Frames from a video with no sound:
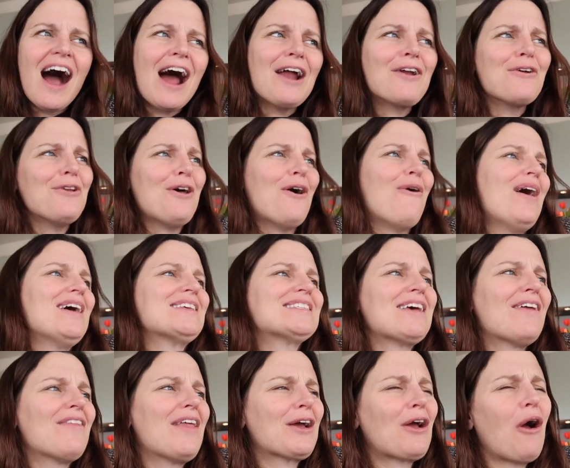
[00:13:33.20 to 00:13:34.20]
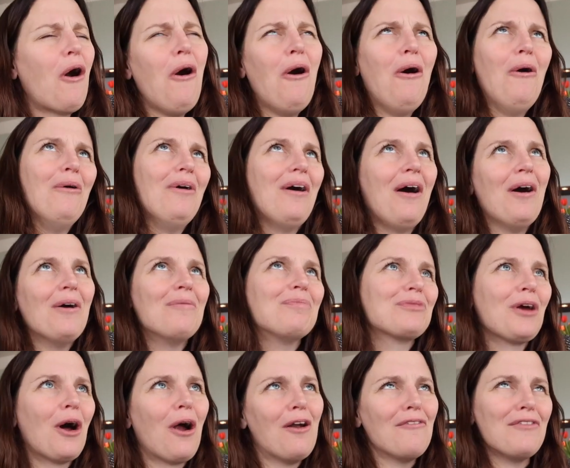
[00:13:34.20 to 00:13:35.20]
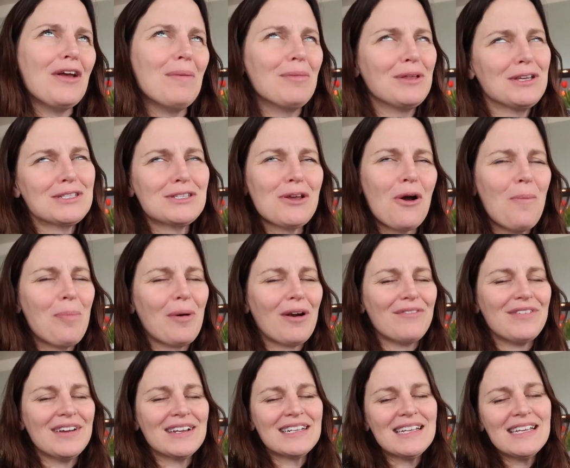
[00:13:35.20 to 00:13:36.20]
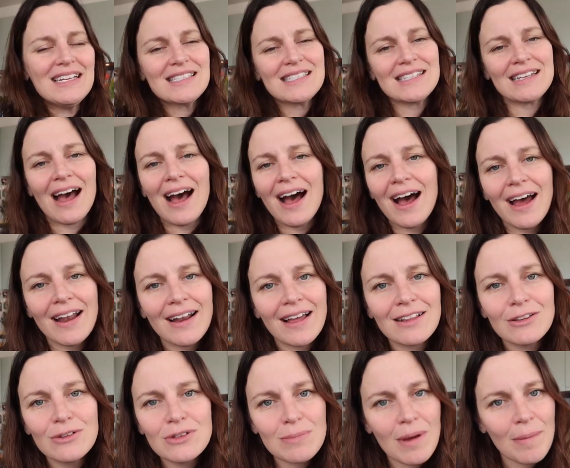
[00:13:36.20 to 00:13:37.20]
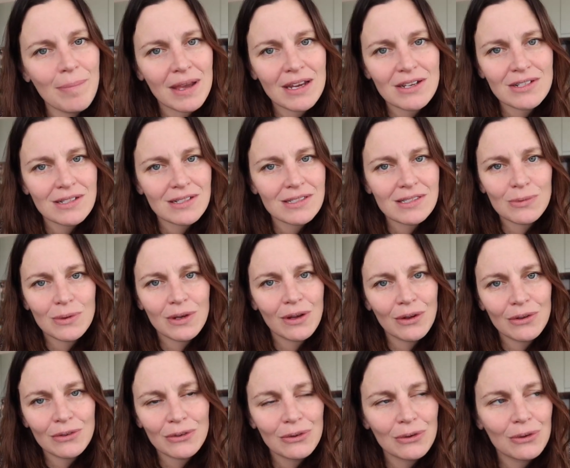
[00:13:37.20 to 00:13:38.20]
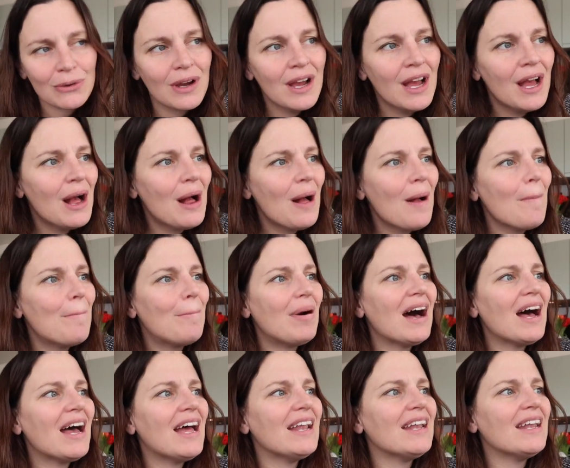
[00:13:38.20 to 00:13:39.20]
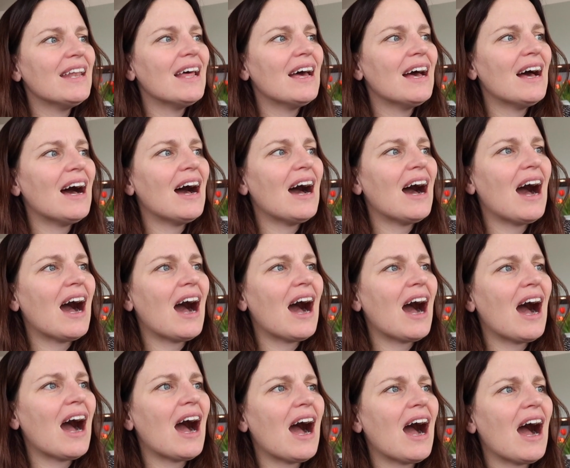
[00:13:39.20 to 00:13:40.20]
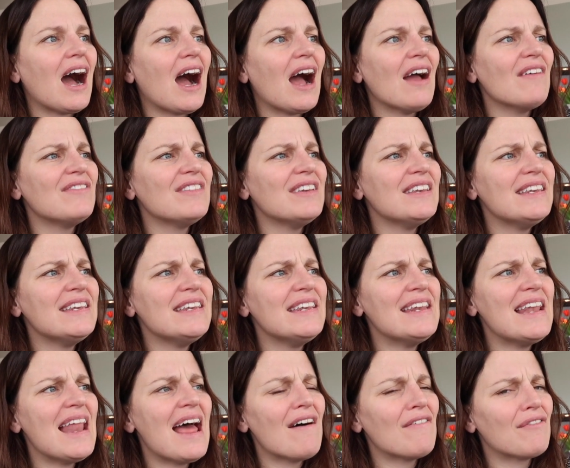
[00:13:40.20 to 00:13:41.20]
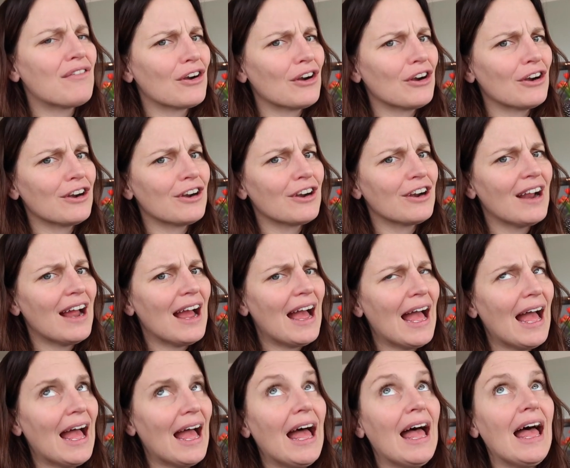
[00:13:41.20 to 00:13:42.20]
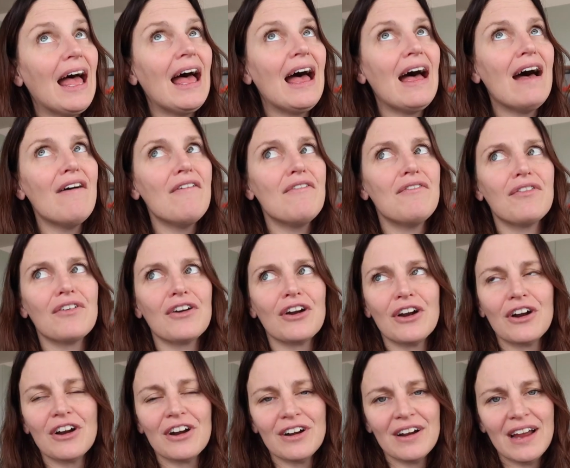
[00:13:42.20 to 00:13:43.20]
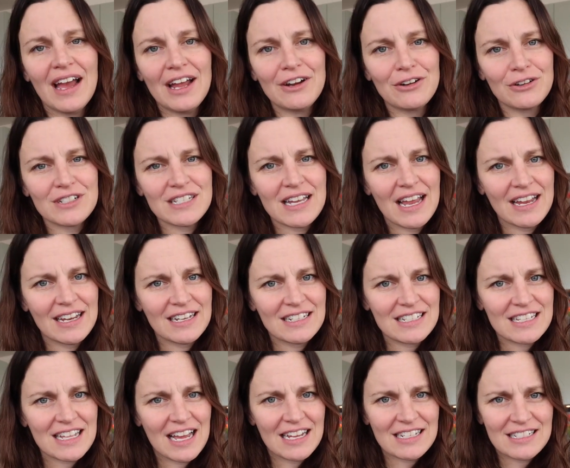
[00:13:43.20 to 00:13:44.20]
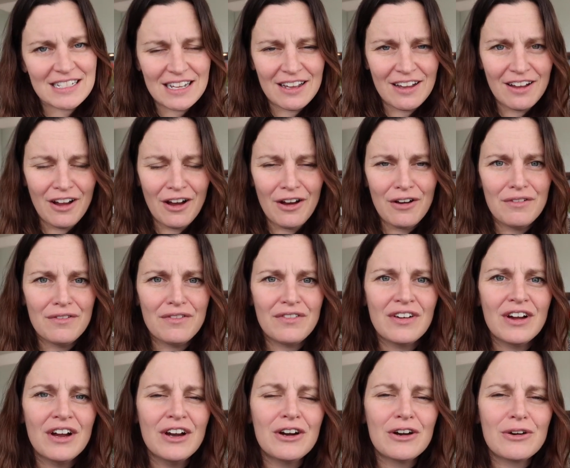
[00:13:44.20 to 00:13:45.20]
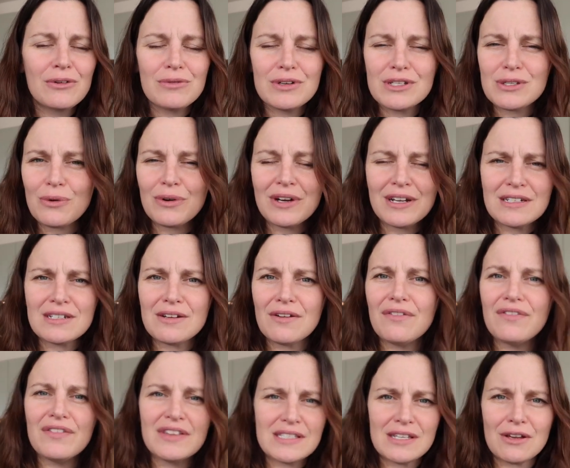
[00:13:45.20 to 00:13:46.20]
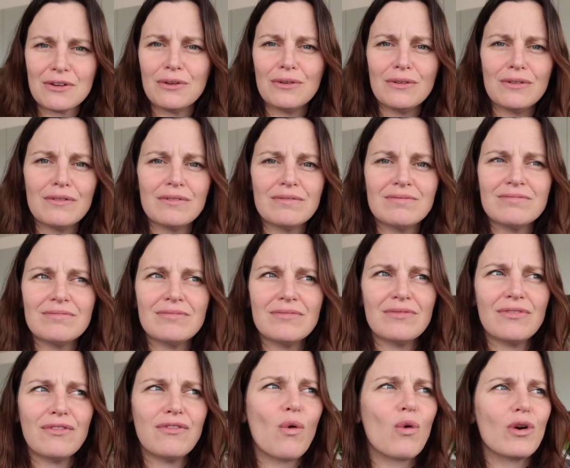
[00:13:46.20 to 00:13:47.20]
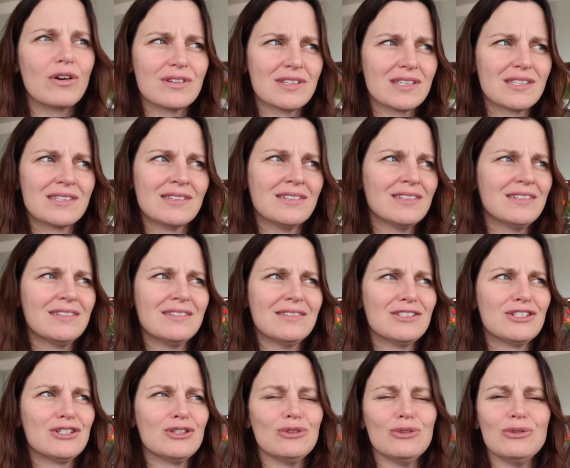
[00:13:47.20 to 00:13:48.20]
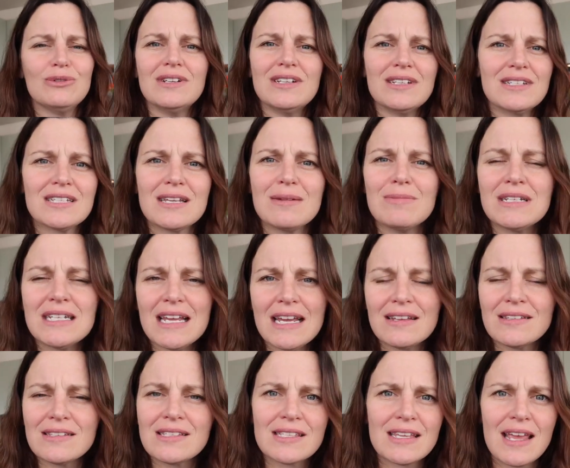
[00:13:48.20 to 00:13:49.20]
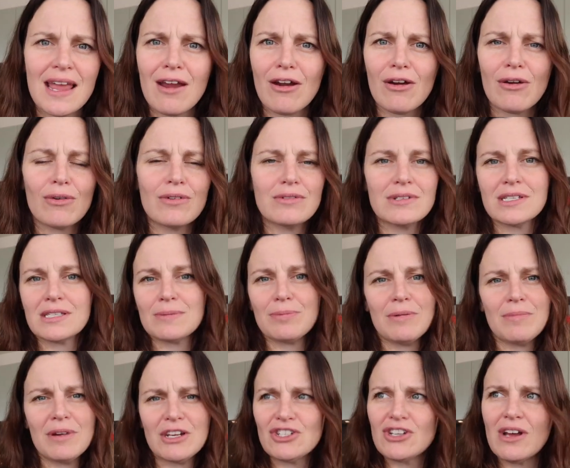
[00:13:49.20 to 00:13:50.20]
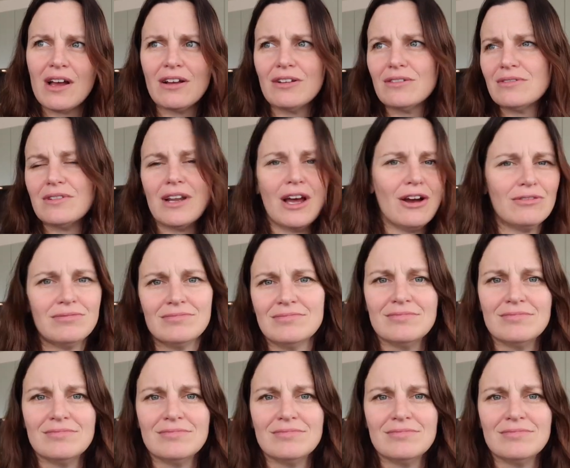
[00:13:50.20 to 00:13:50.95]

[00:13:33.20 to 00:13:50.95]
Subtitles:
don't know, I sound like, oh, our family's so perfect. It's not. I lose my patience, we all do. But I've never, ever entertained the idea of resorting to physical force to intimidate, scare, or discipline my child. No,